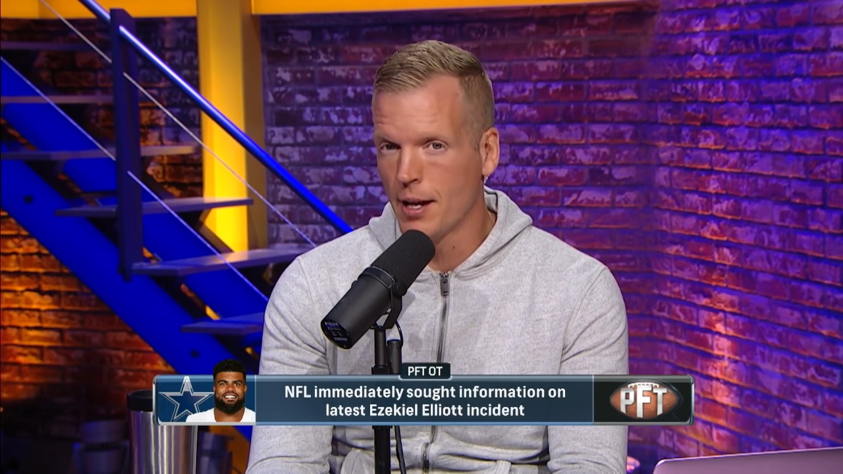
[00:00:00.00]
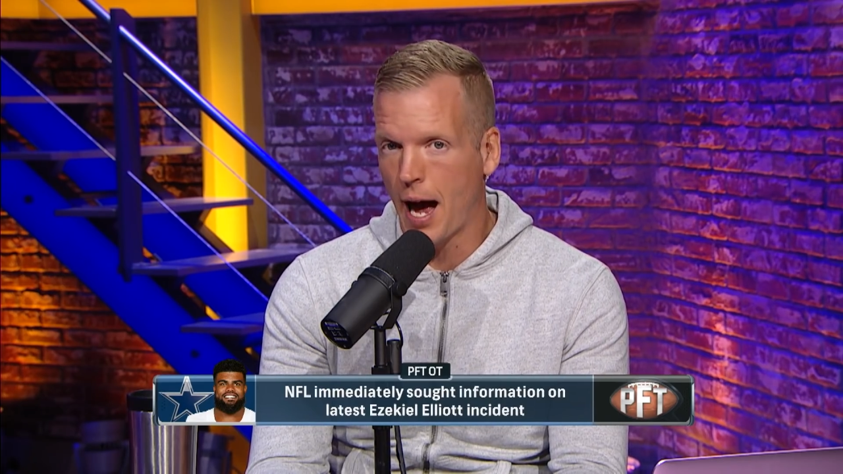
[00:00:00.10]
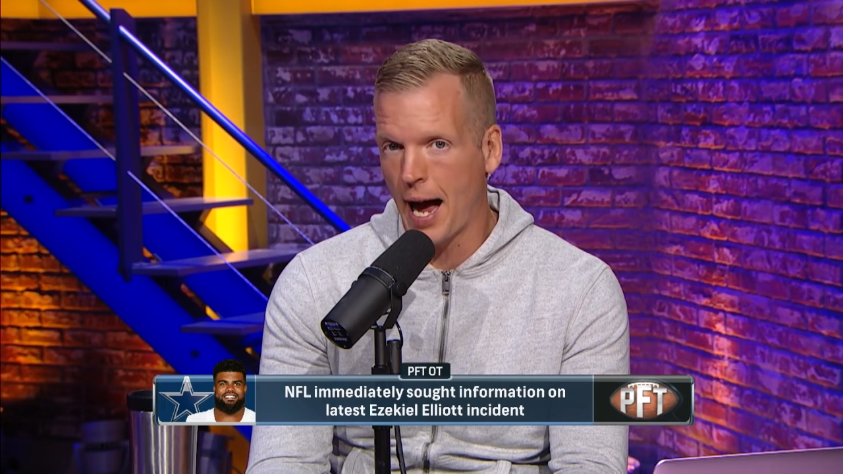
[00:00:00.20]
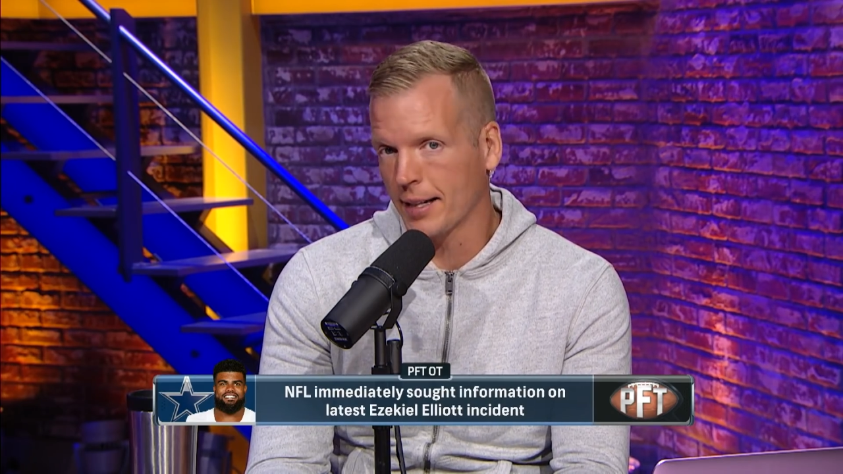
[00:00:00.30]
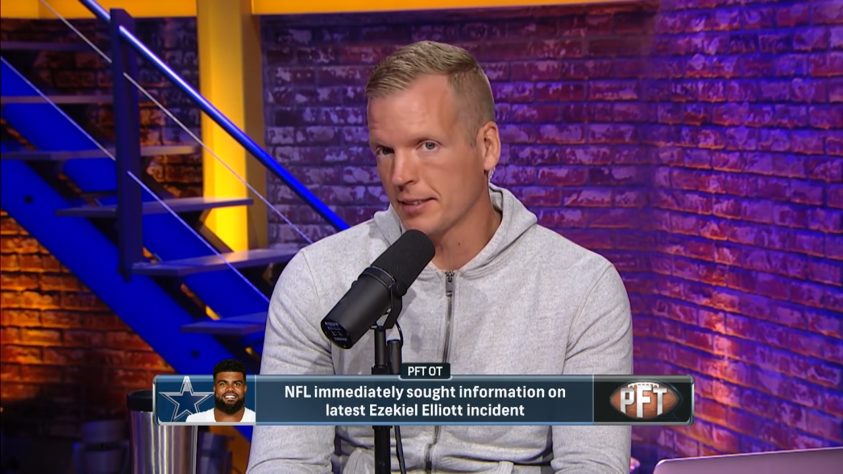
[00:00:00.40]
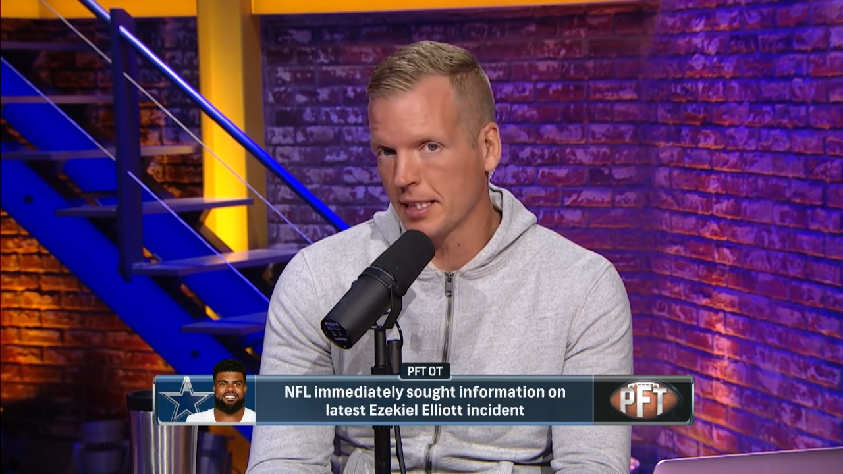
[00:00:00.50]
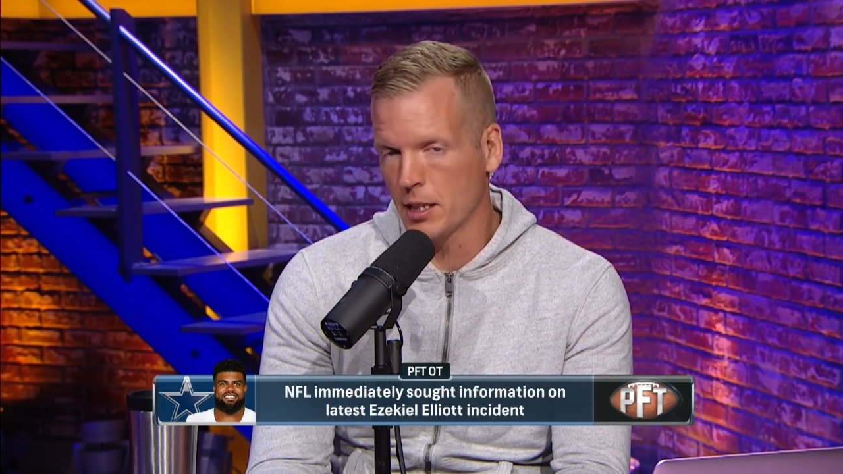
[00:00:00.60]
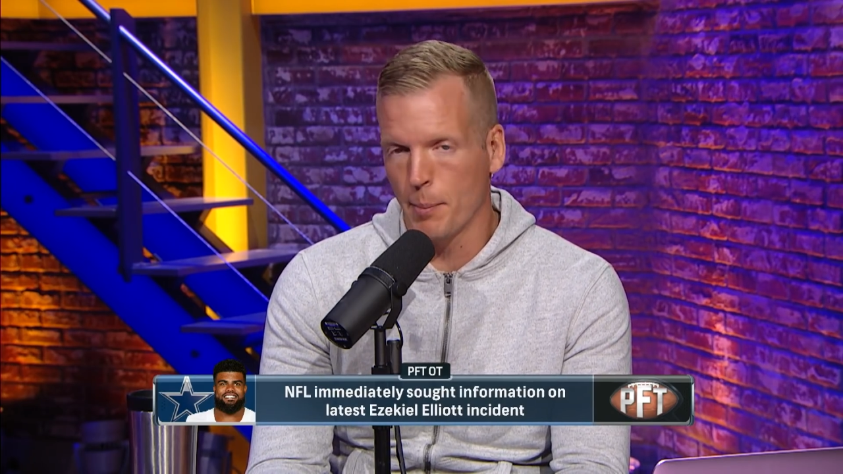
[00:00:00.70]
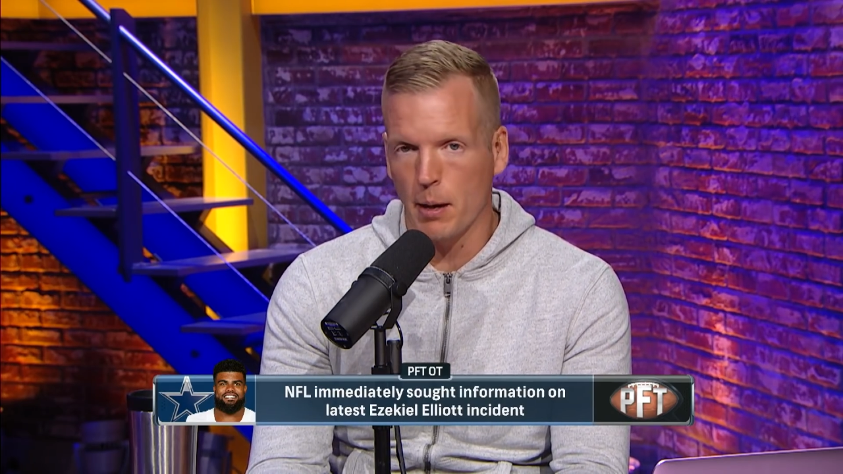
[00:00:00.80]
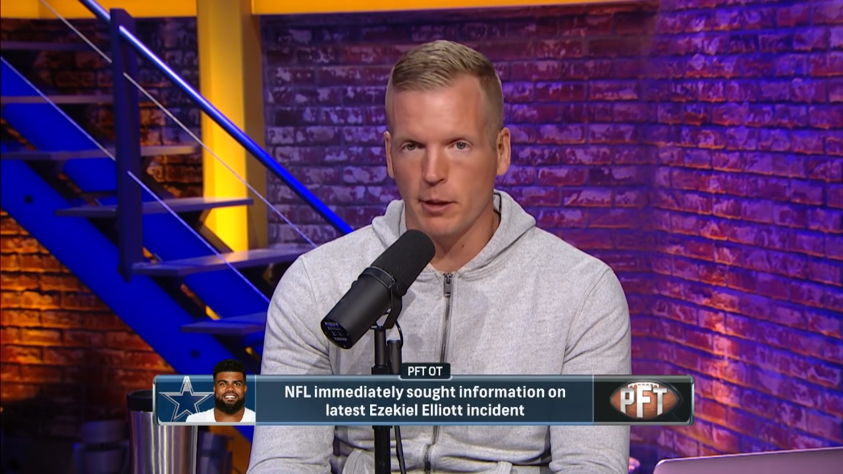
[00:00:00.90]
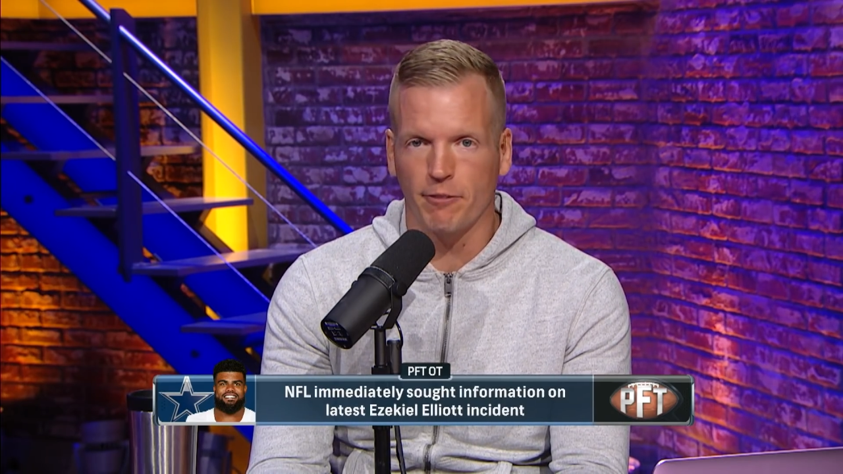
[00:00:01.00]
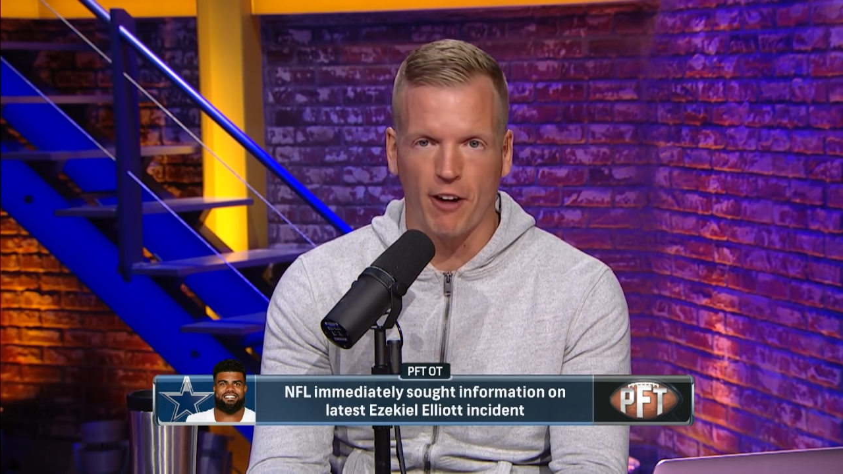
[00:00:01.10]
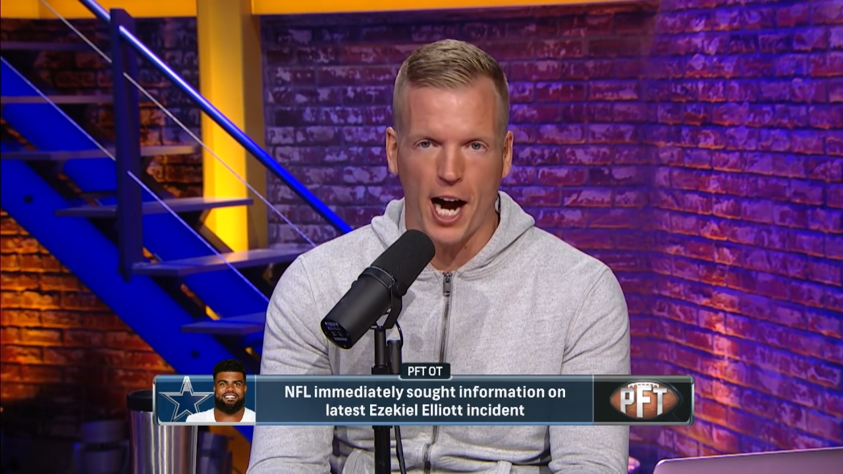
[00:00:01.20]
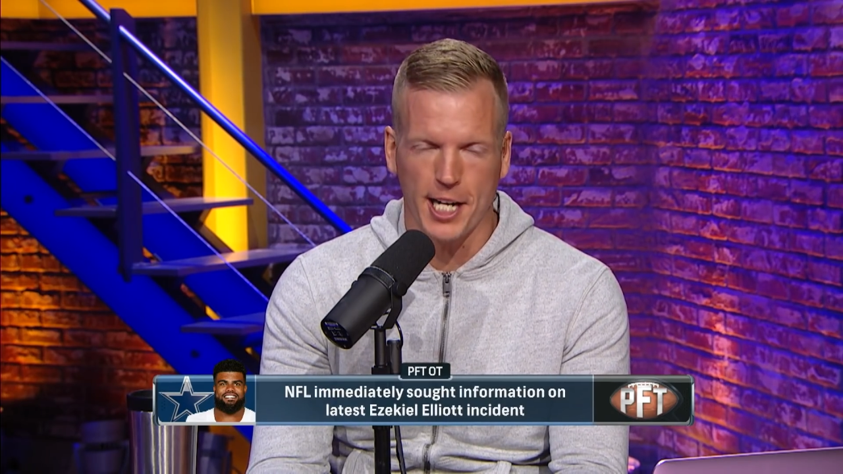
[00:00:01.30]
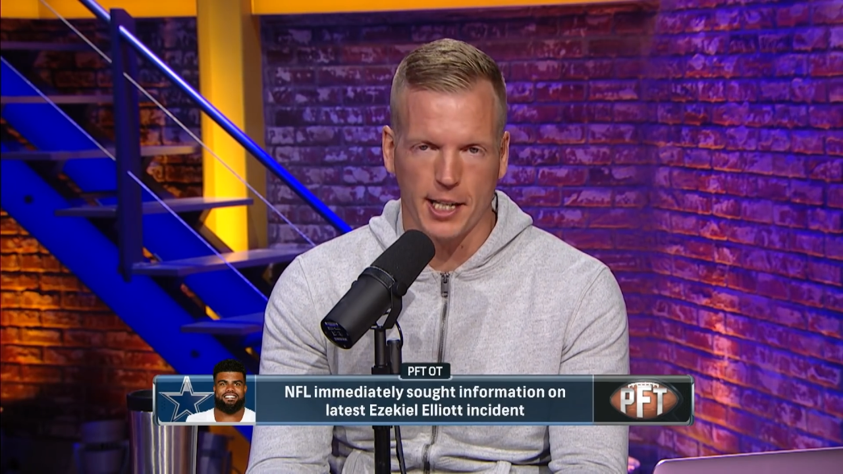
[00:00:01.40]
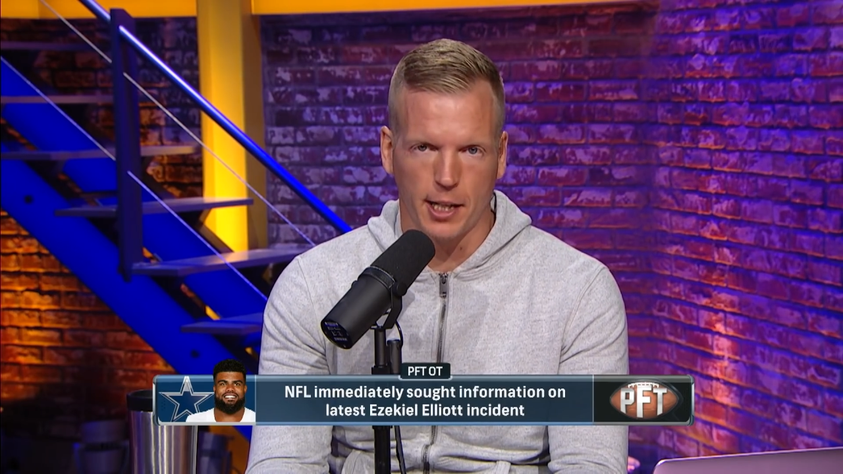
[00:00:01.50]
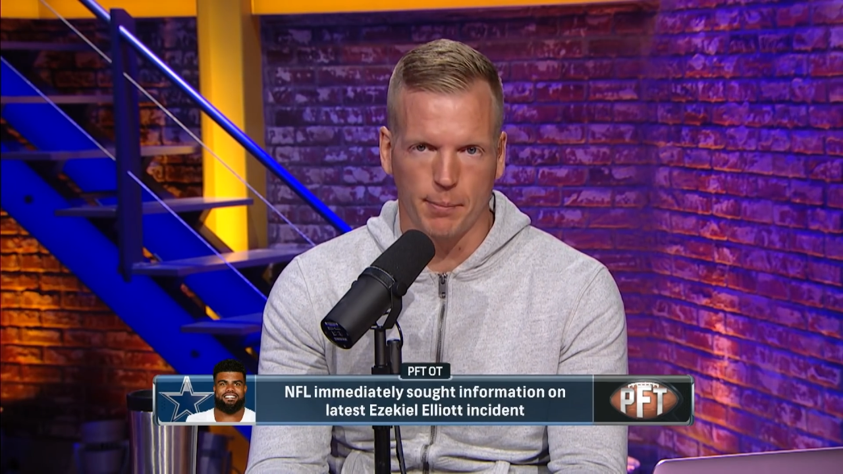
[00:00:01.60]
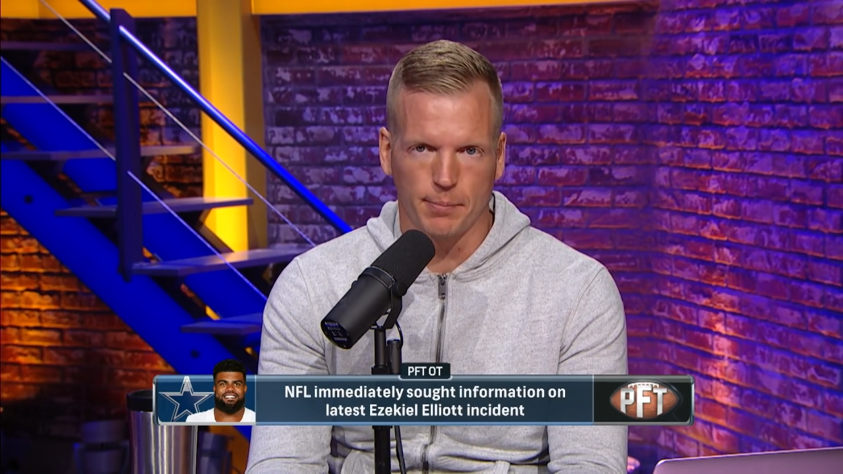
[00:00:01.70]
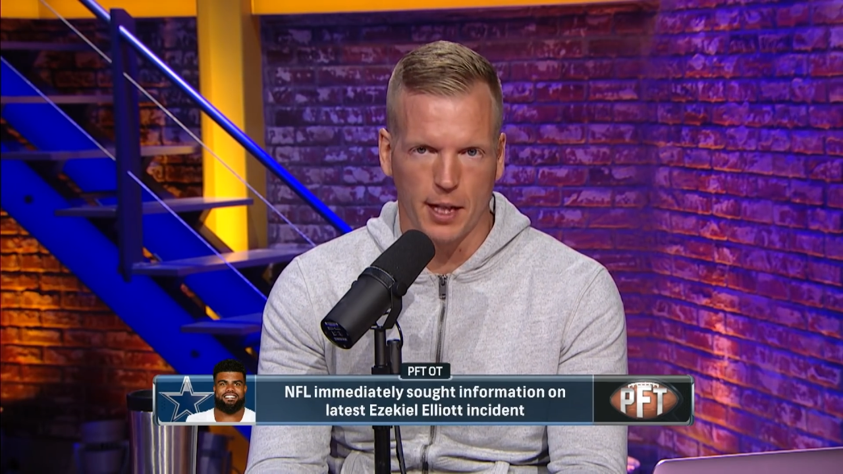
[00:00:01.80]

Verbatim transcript: I could see them maybe fining him